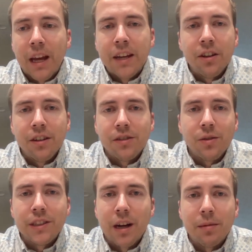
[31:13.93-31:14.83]
I know there's
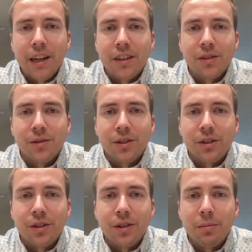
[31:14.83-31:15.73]
always complications with
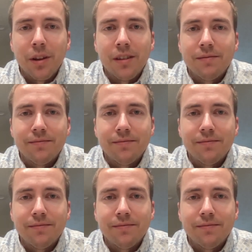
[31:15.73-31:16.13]
surgery, but